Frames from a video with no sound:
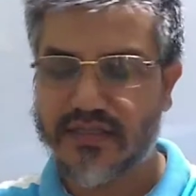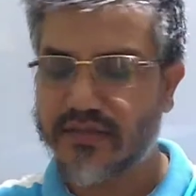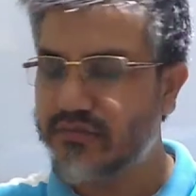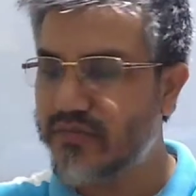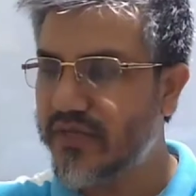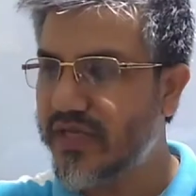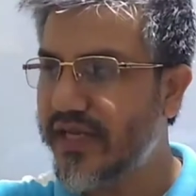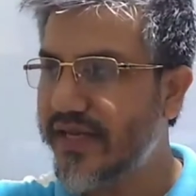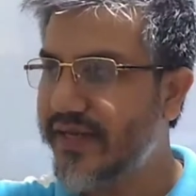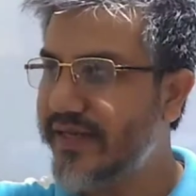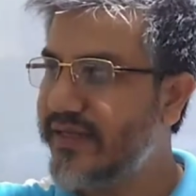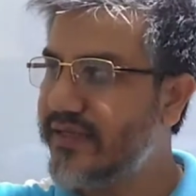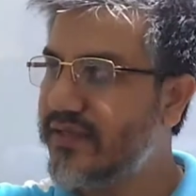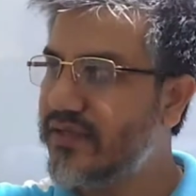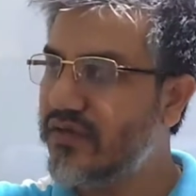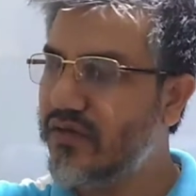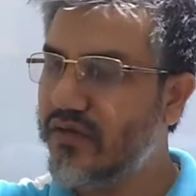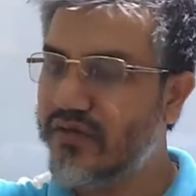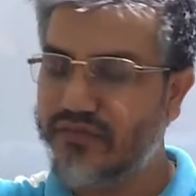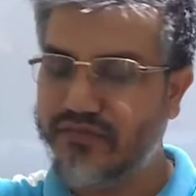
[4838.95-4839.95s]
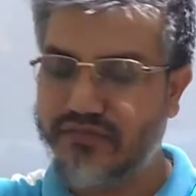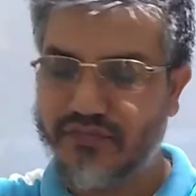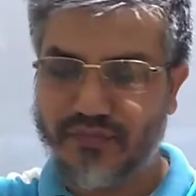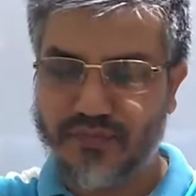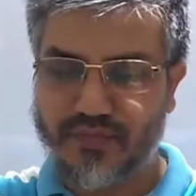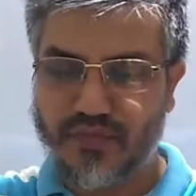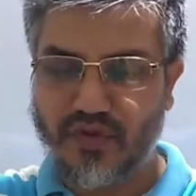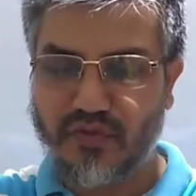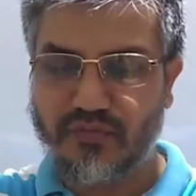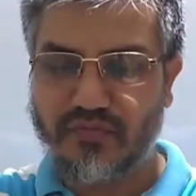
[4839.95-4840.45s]
and some light
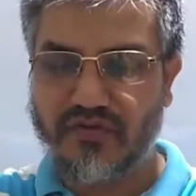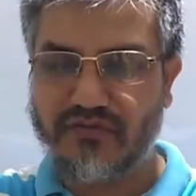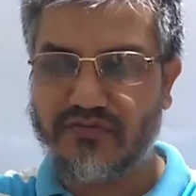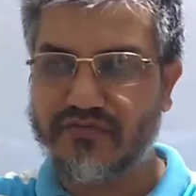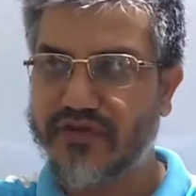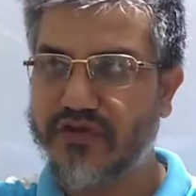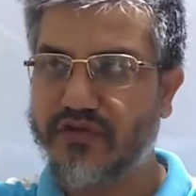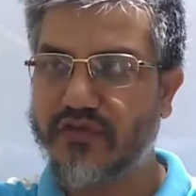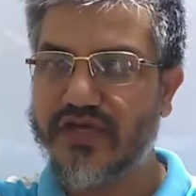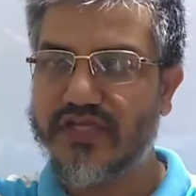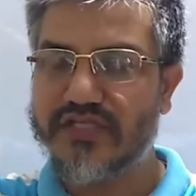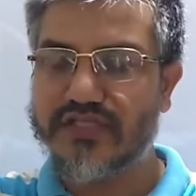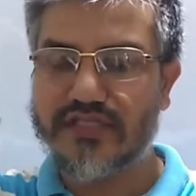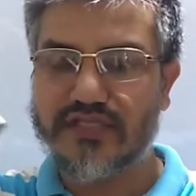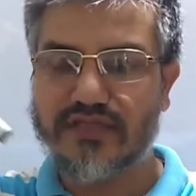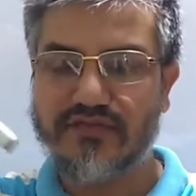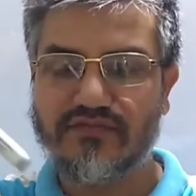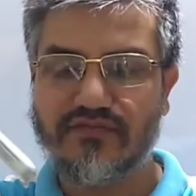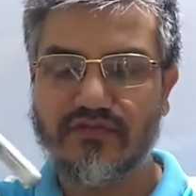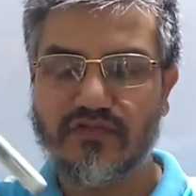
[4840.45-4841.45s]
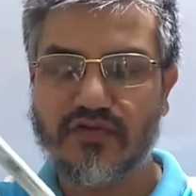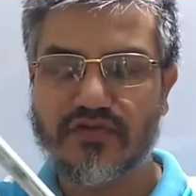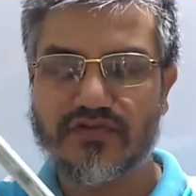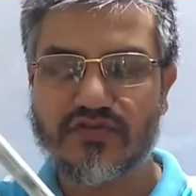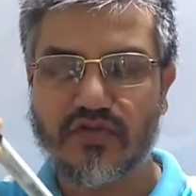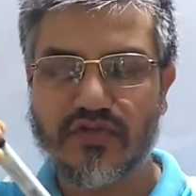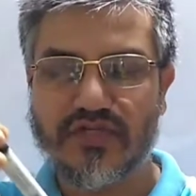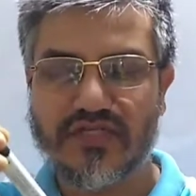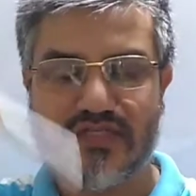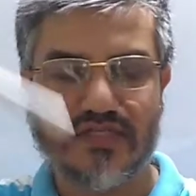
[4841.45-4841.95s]
of proper
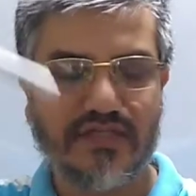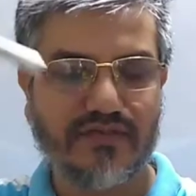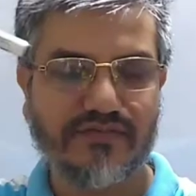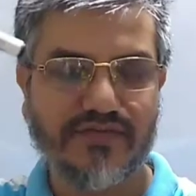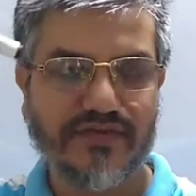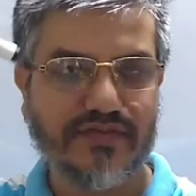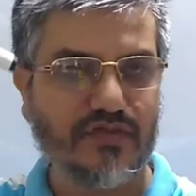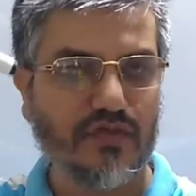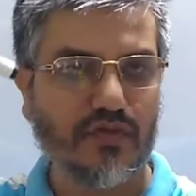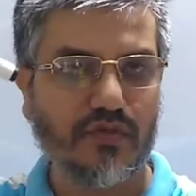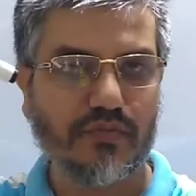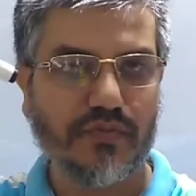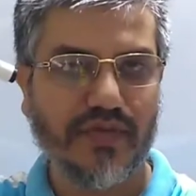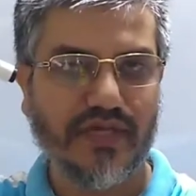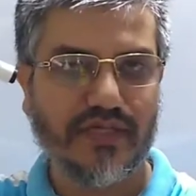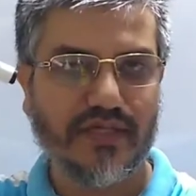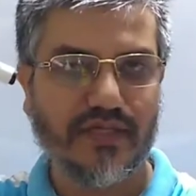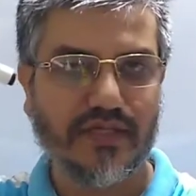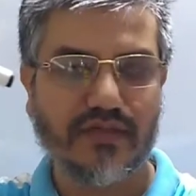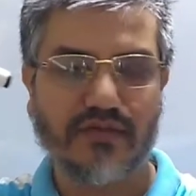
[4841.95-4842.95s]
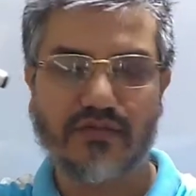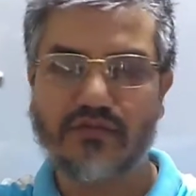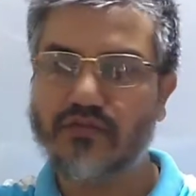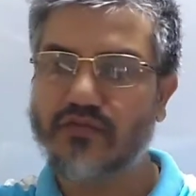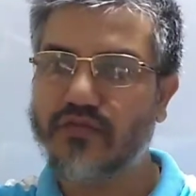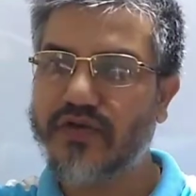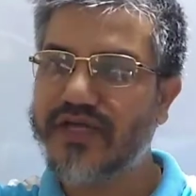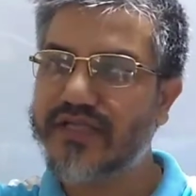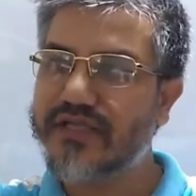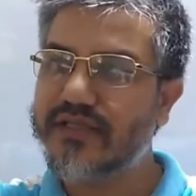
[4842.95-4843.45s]
frequency falls on the surface of
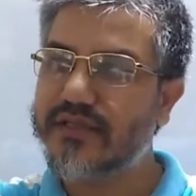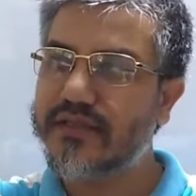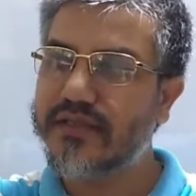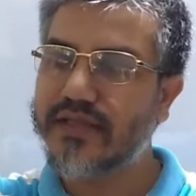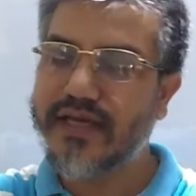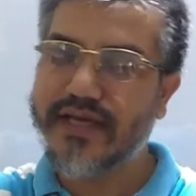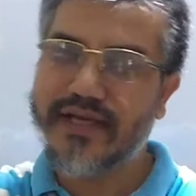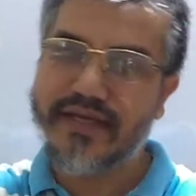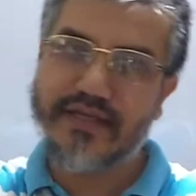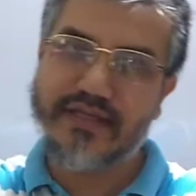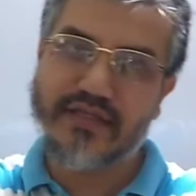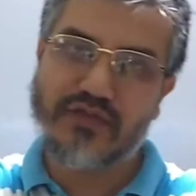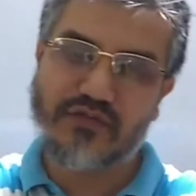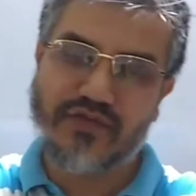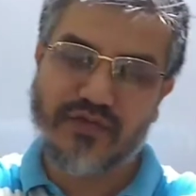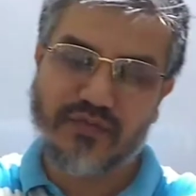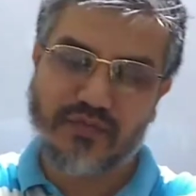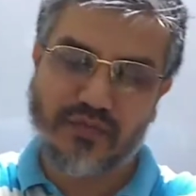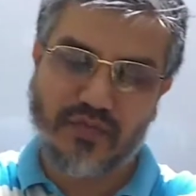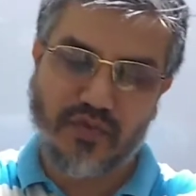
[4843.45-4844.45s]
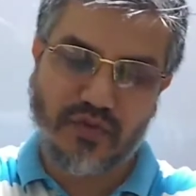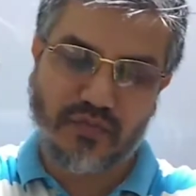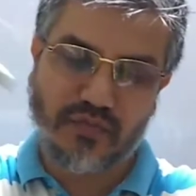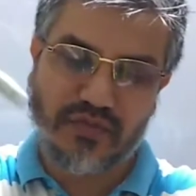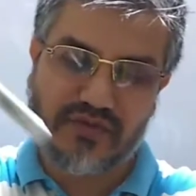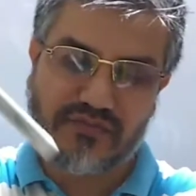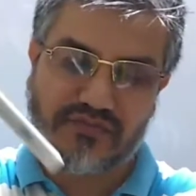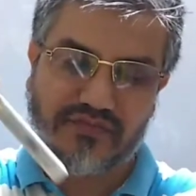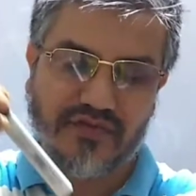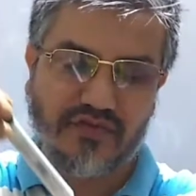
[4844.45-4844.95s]
metal. When light
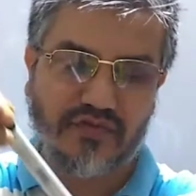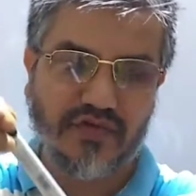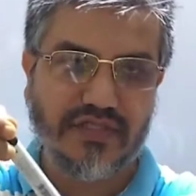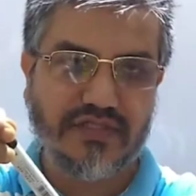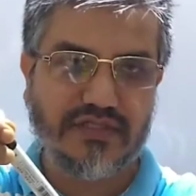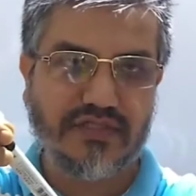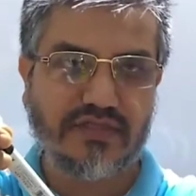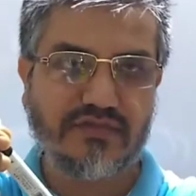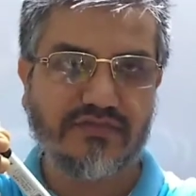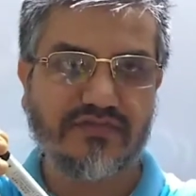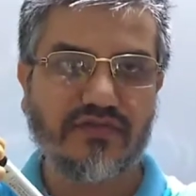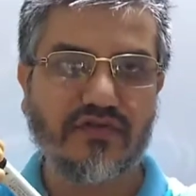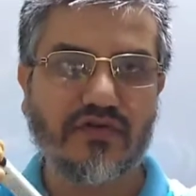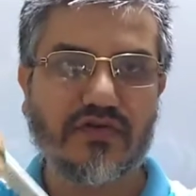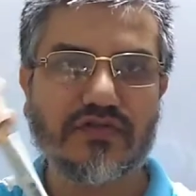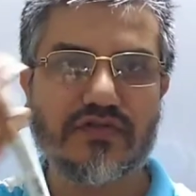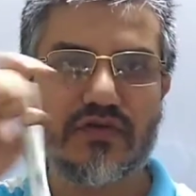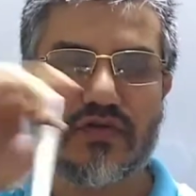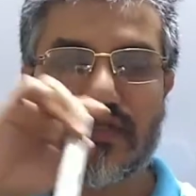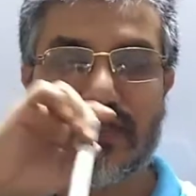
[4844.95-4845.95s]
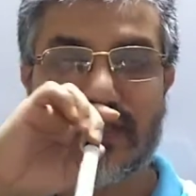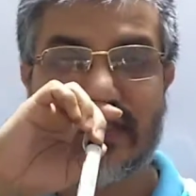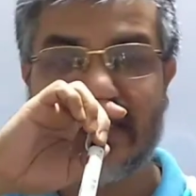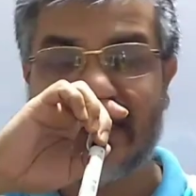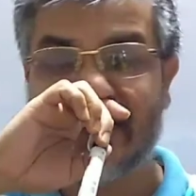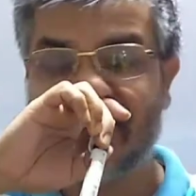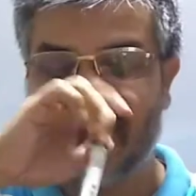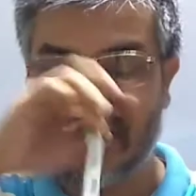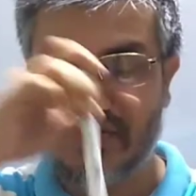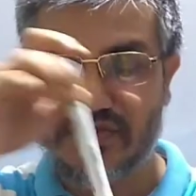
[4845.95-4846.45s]
with proper frequency
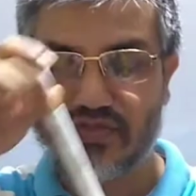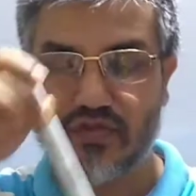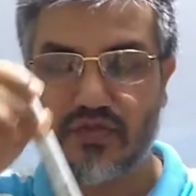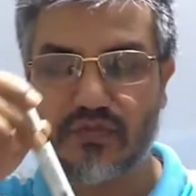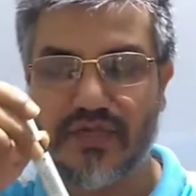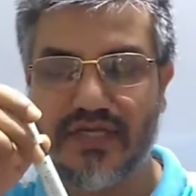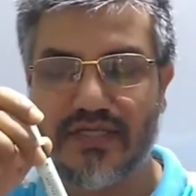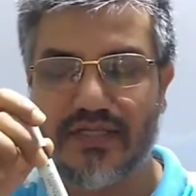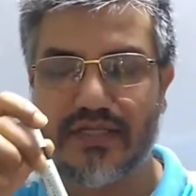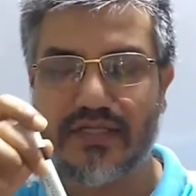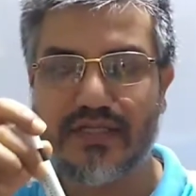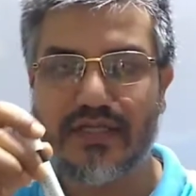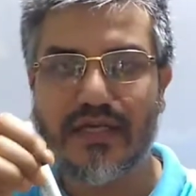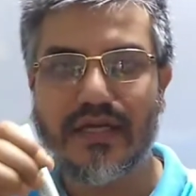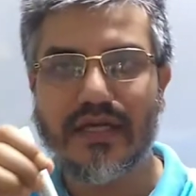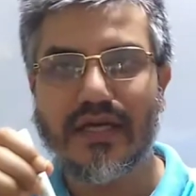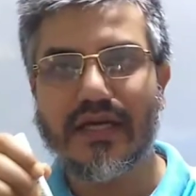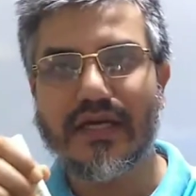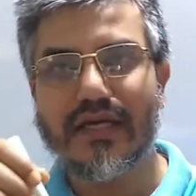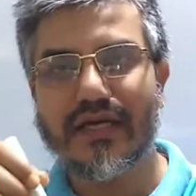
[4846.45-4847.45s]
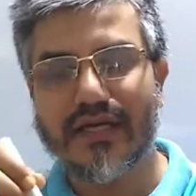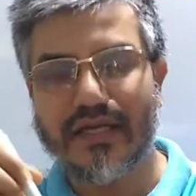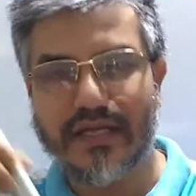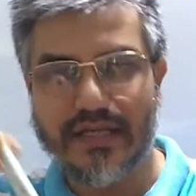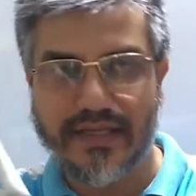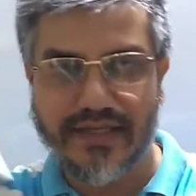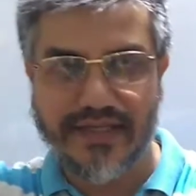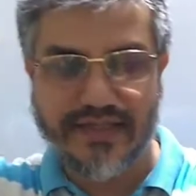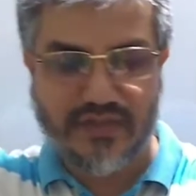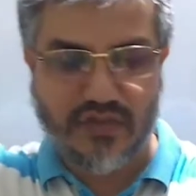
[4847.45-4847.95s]
falls on the surface of metal,
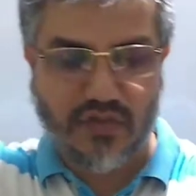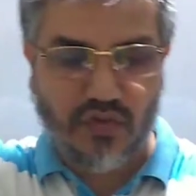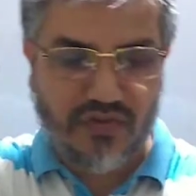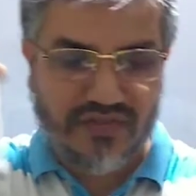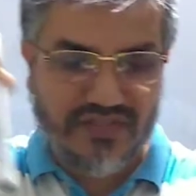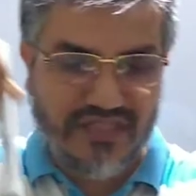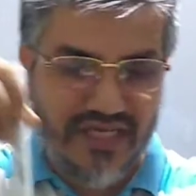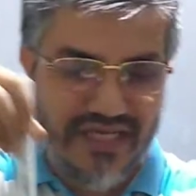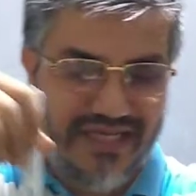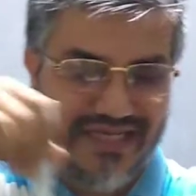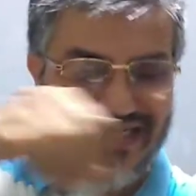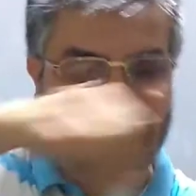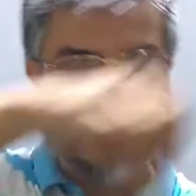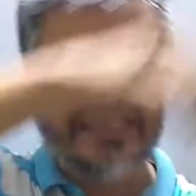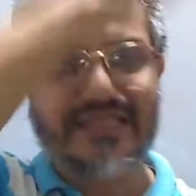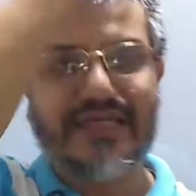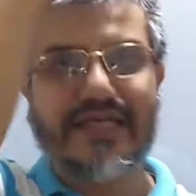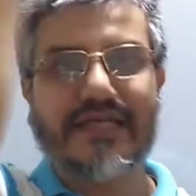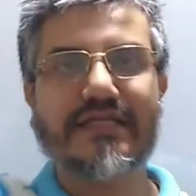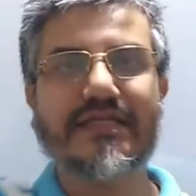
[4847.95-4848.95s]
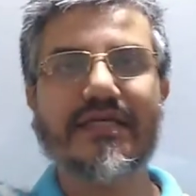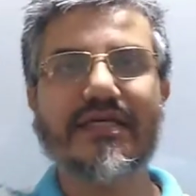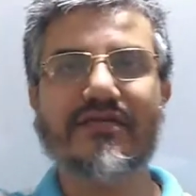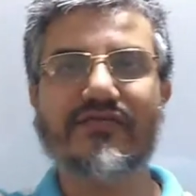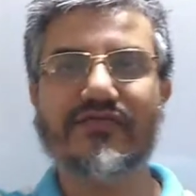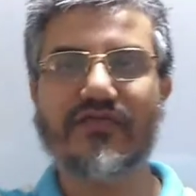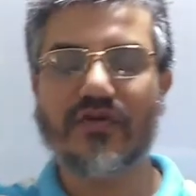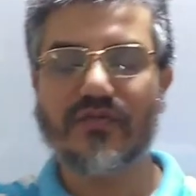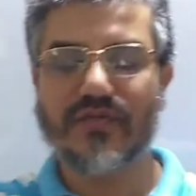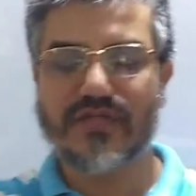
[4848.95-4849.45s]
electrons are
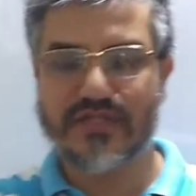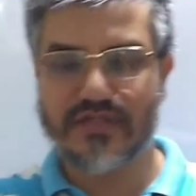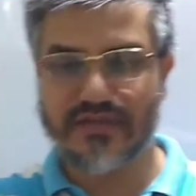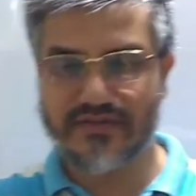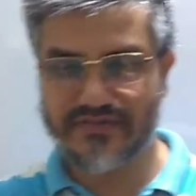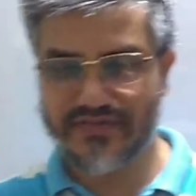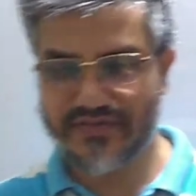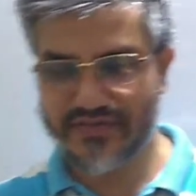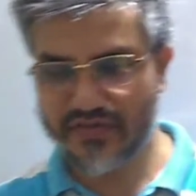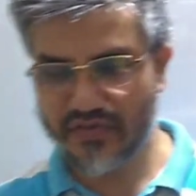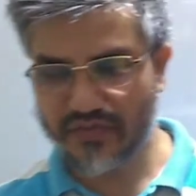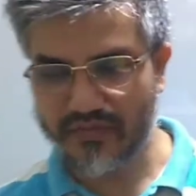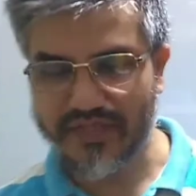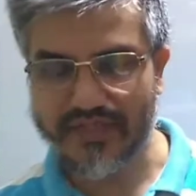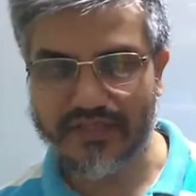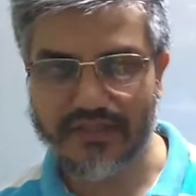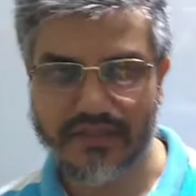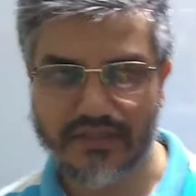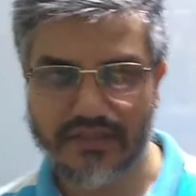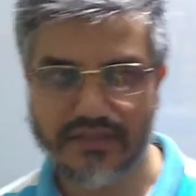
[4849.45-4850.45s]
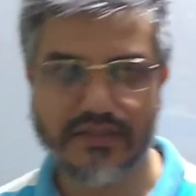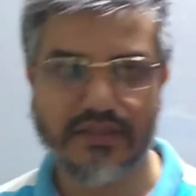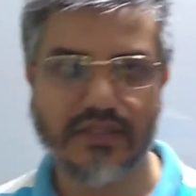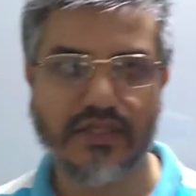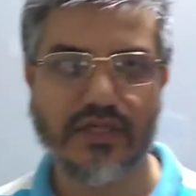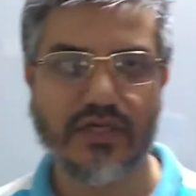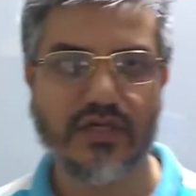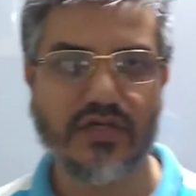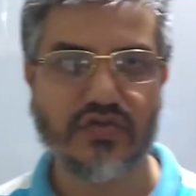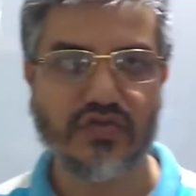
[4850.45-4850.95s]
ejected from the surface of
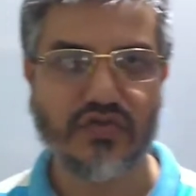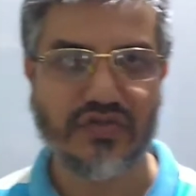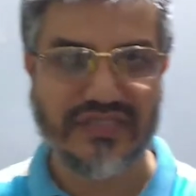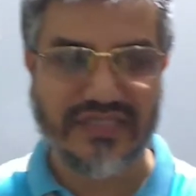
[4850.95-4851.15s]
metal.